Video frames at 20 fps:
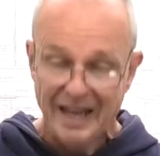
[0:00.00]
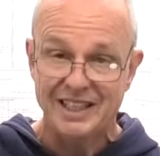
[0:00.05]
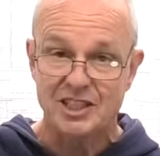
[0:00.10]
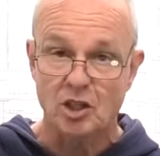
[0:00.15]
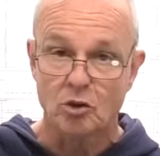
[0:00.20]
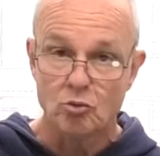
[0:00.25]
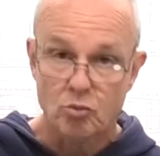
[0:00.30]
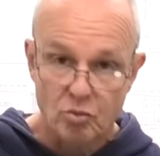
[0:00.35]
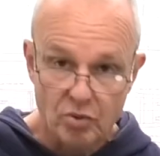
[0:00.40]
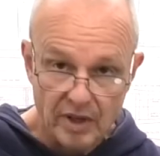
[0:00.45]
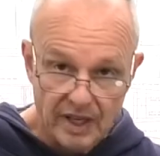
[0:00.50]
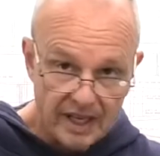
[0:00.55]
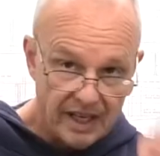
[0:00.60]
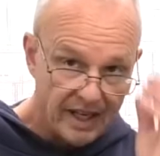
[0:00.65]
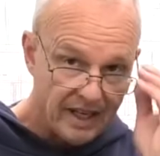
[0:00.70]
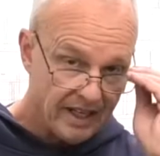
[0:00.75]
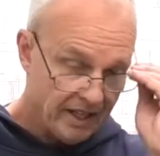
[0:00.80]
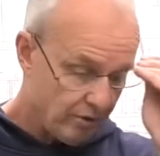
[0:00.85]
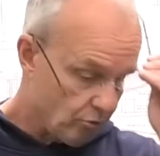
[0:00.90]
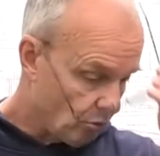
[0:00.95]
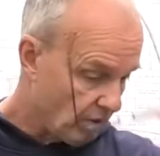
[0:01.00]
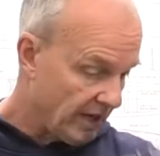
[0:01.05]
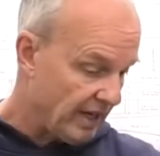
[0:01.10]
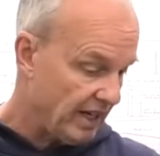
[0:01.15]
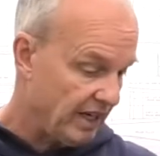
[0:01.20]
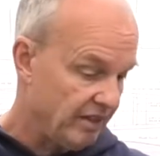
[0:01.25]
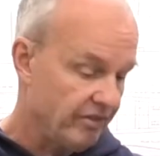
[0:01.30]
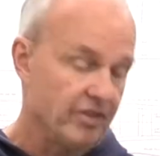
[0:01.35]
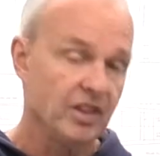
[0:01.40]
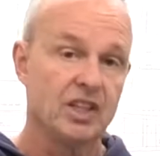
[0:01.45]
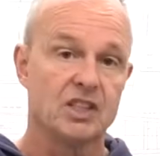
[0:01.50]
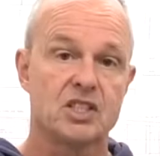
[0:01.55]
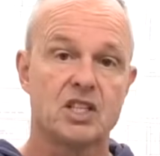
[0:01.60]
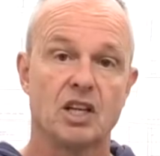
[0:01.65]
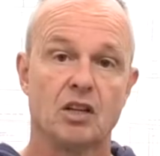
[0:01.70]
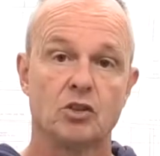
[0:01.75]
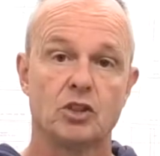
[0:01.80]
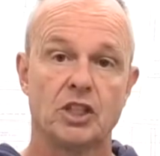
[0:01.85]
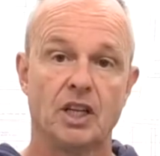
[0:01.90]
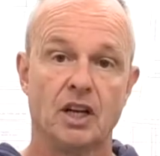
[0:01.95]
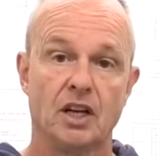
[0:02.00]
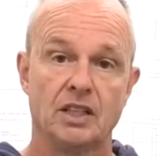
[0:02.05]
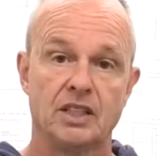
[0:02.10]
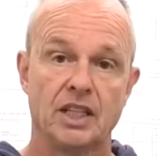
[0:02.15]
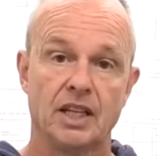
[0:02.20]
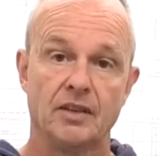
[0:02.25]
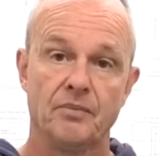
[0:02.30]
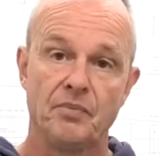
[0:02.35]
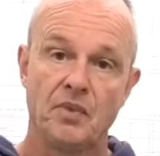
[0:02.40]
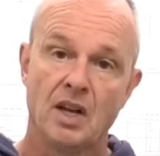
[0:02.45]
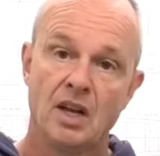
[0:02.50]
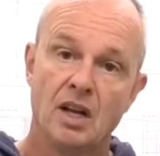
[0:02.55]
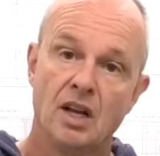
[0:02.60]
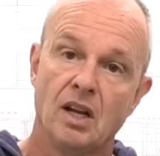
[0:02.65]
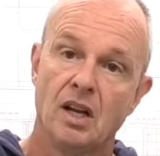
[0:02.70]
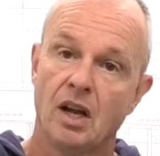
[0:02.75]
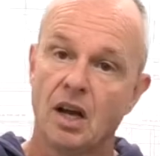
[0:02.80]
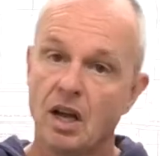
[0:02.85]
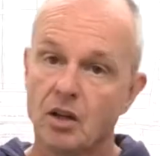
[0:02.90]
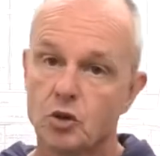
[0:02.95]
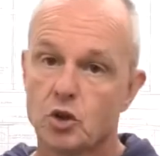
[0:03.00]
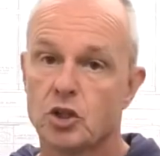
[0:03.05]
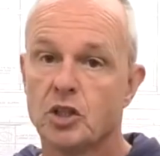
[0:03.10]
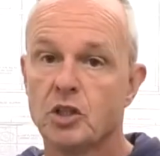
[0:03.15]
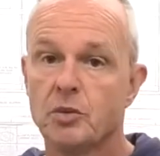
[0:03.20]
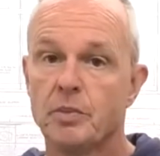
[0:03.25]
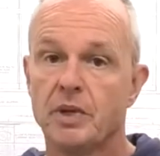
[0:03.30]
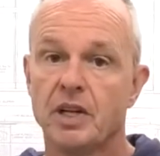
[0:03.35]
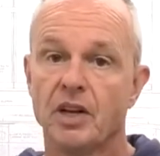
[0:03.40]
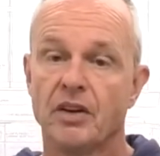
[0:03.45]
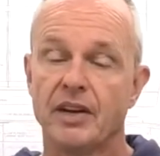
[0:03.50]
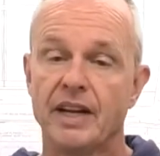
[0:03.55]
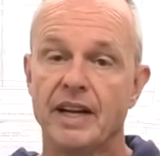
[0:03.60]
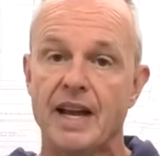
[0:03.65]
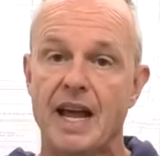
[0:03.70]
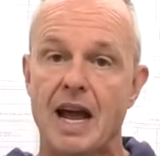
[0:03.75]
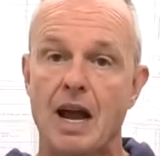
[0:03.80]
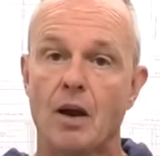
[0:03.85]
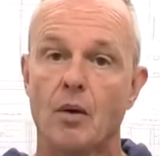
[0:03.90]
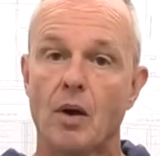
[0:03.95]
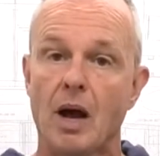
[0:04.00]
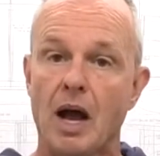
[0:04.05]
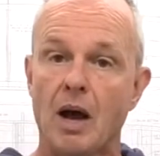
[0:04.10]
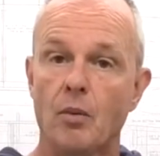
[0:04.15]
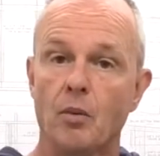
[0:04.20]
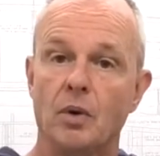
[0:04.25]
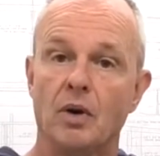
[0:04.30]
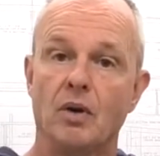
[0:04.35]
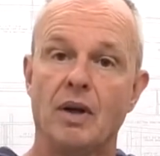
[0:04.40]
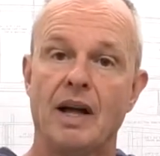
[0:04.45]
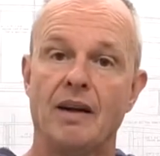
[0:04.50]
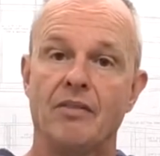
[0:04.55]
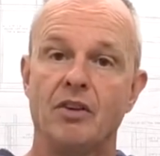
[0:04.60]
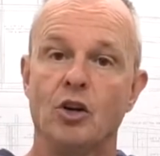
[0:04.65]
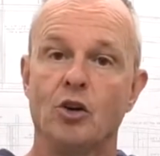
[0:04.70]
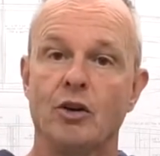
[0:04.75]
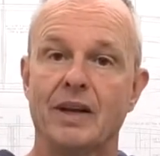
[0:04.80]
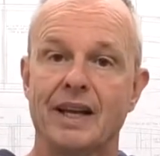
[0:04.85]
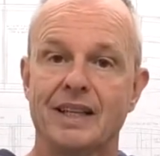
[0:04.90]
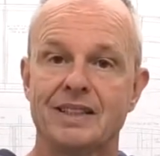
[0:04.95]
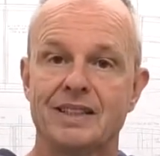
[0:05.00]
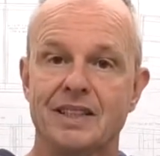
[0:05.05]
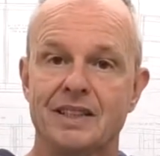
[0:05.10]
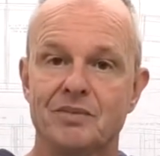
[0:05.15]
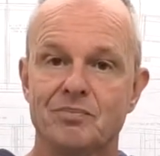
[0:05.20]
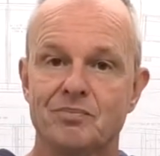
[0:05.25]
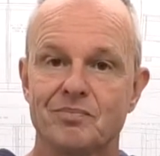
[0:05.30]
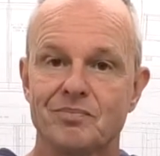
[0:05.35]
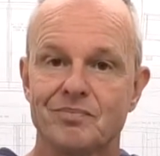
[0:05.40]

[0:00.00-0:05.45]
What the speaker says: It's a really, really versatile charger. I'll zoom in on it now and we'll have a look at it.